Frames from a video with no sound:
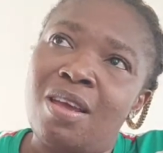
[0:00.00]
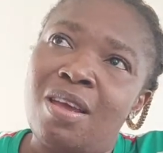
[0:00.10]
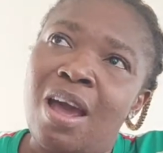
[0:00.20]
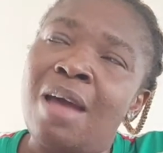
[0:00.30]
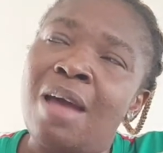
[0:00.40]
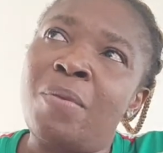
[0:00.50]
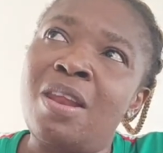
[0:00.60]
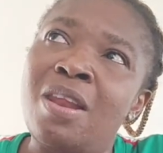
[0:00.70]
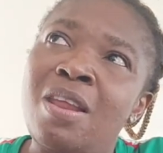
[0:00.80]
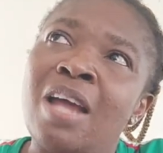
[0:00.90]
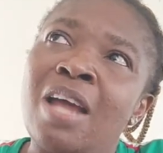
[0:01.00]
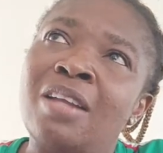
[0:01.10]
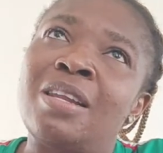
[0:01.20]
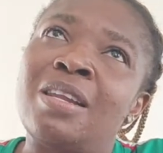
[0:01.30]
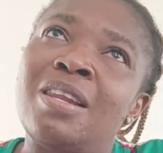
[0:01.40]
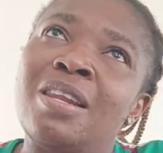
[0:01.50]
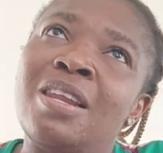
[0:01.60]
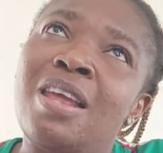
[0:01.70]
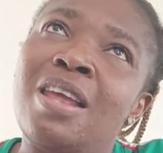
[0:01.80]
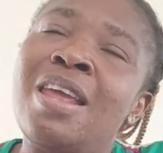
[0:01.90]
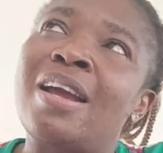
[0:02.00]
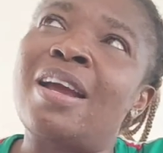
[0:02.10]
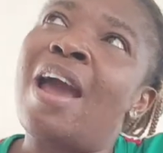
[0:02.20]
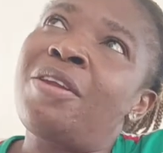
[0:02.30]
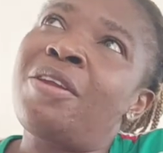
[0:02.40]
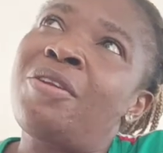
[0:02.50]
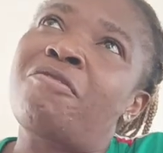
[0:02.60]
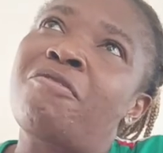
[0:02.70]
I believe that is a kind of